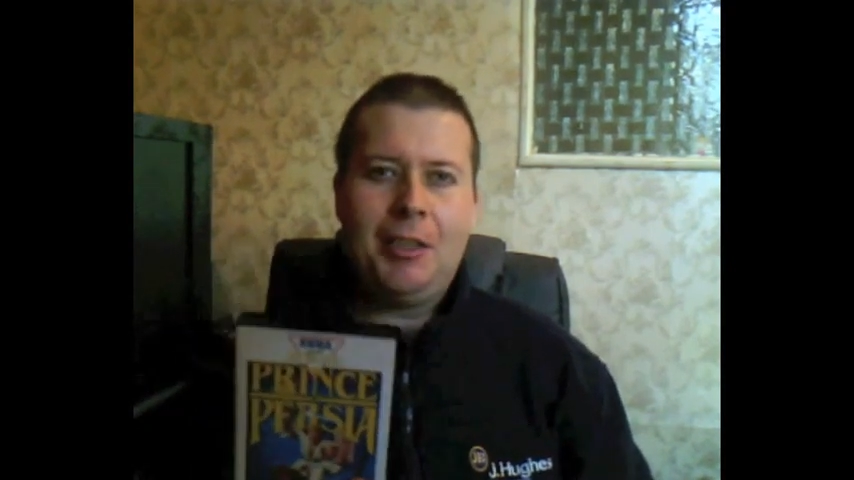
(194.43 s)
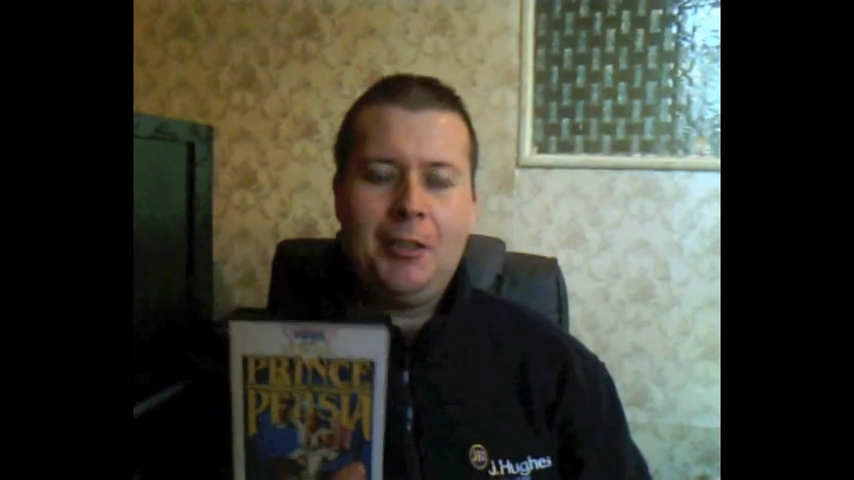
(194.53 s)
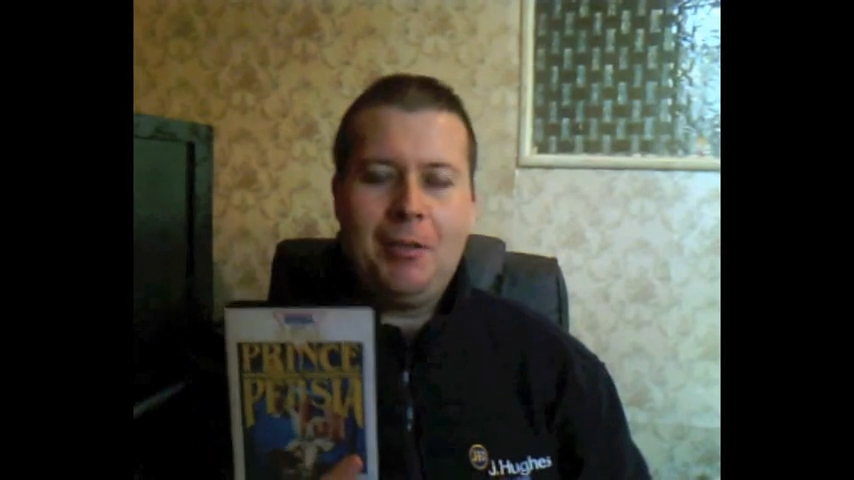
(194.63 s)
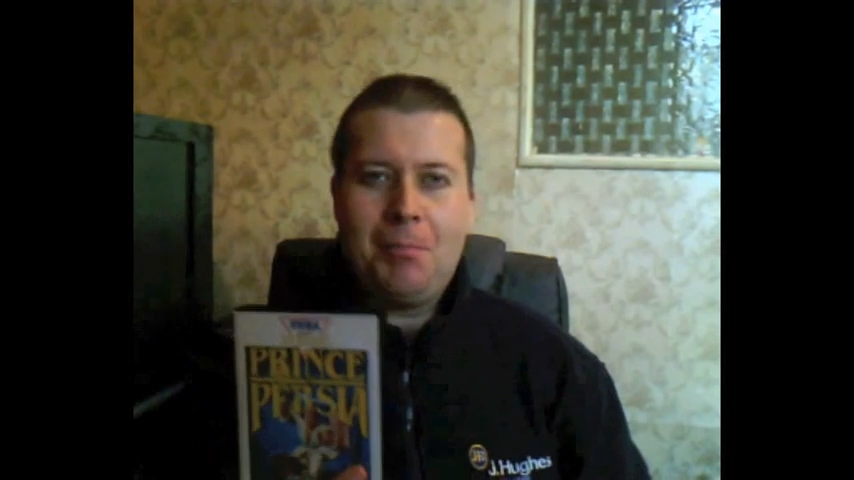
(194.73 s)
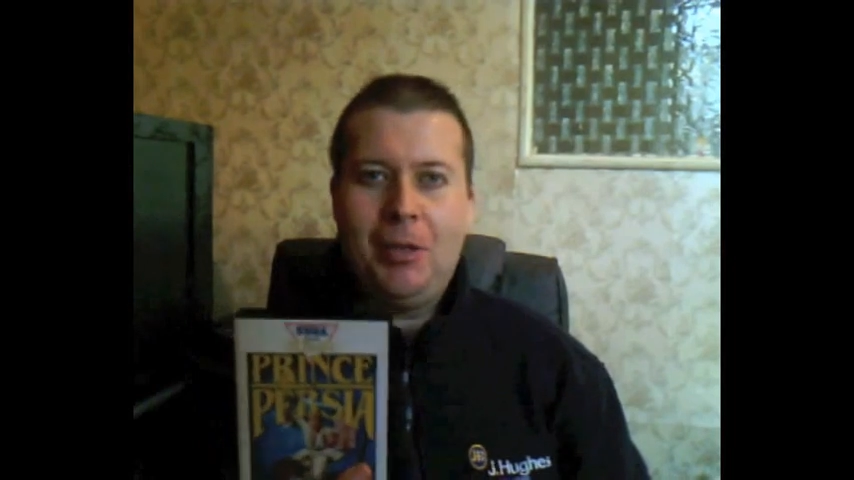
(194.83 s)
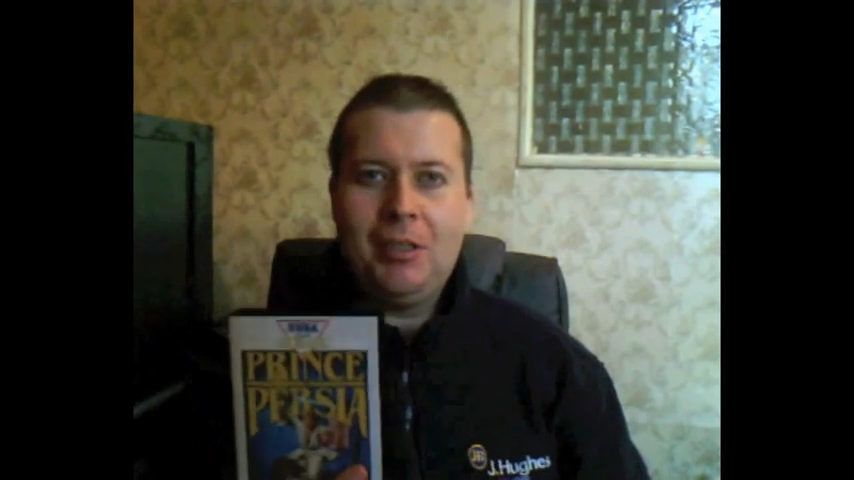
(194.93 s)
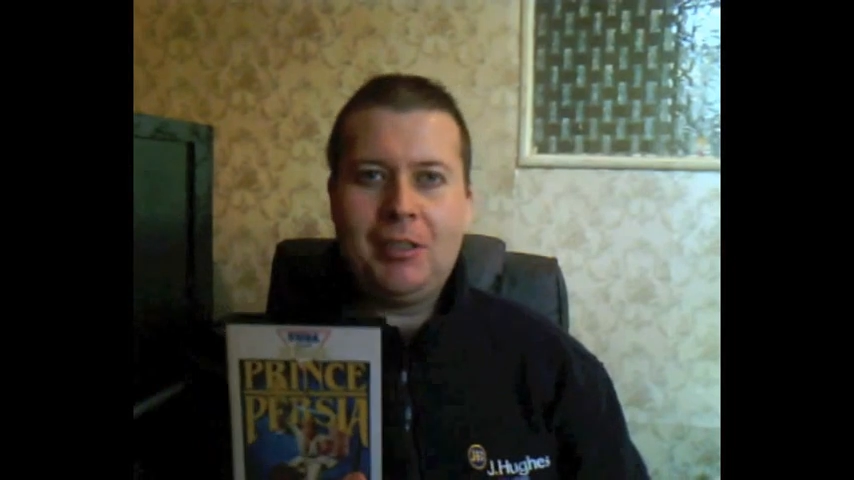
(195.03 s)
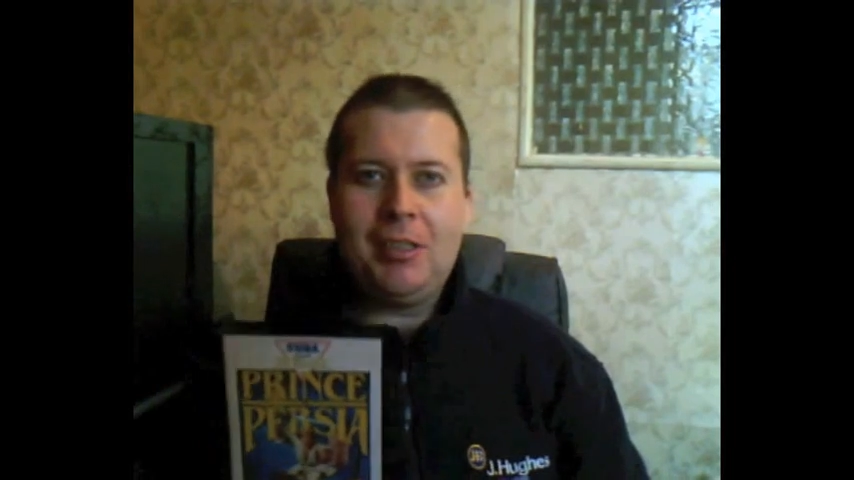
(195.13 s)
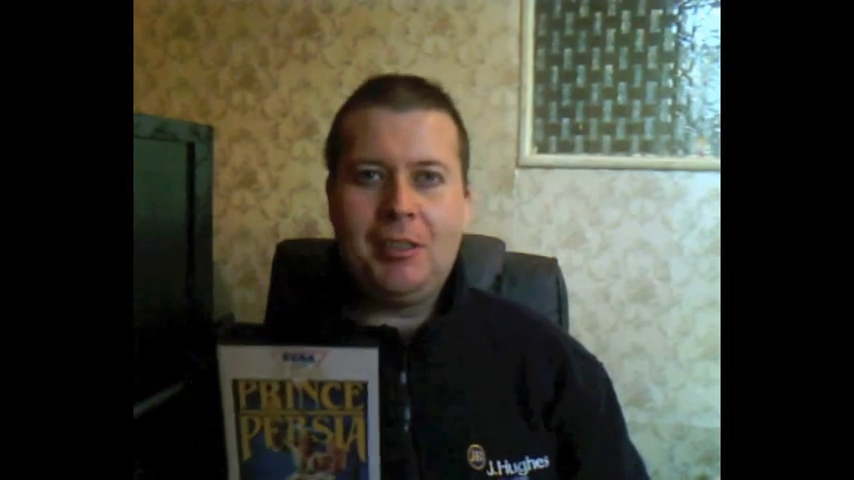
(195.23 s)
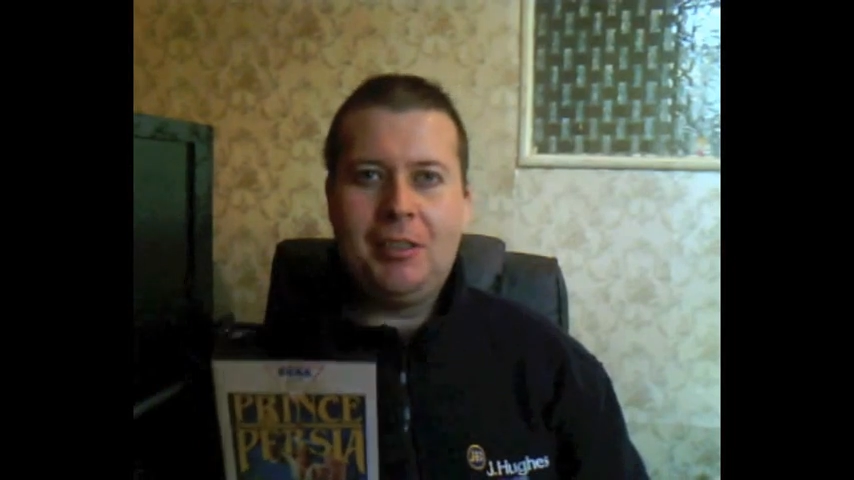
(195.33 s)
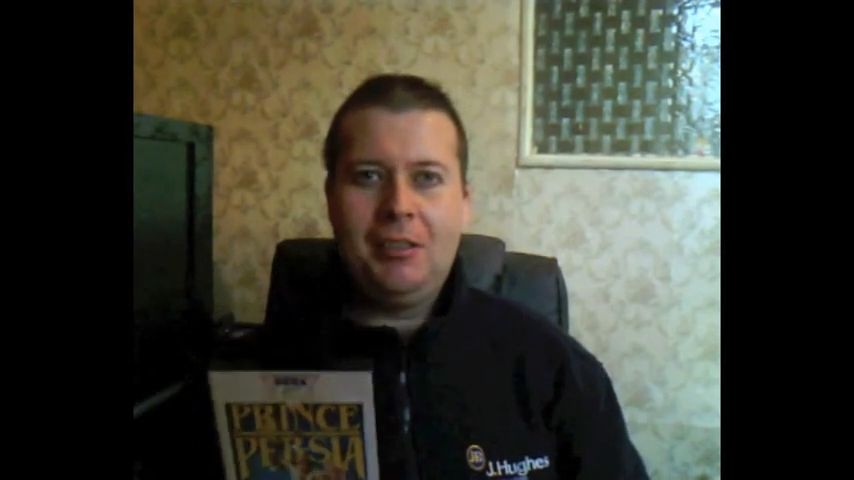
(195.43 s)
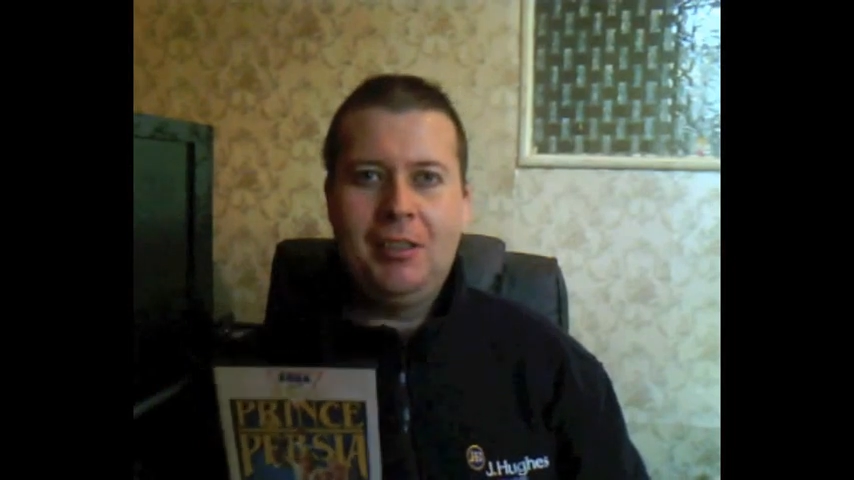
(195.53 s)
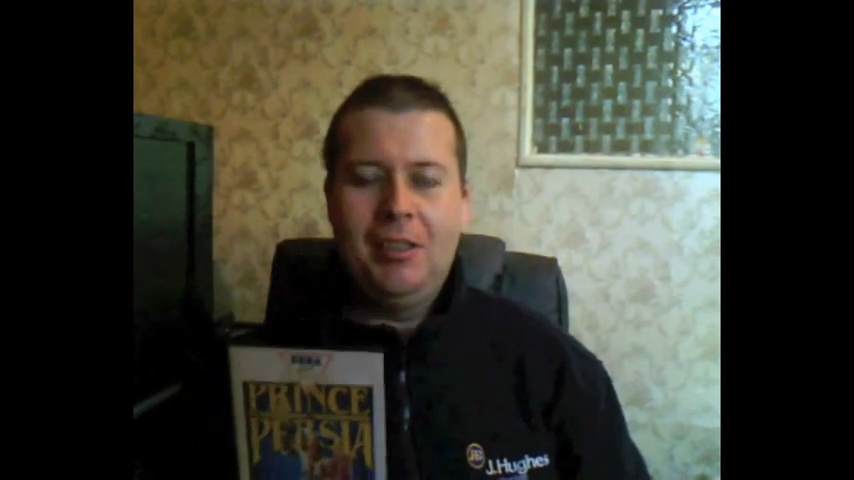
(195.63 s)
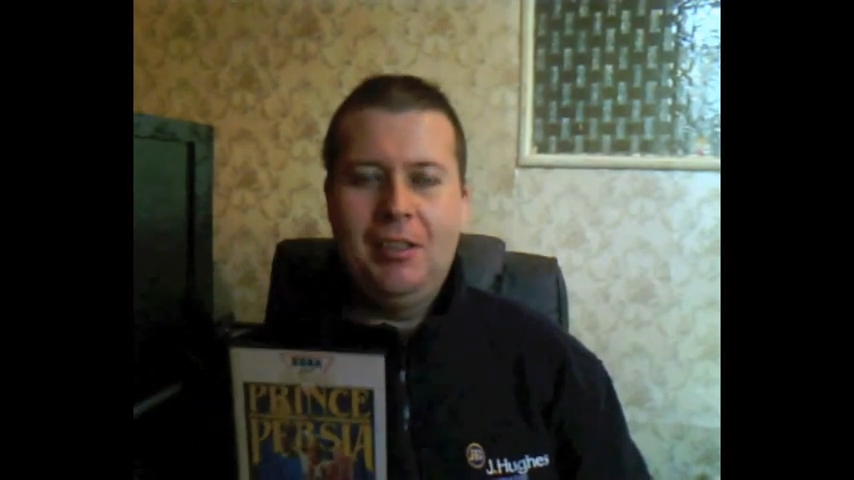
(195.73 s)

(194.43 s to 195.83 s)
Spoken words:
including postage.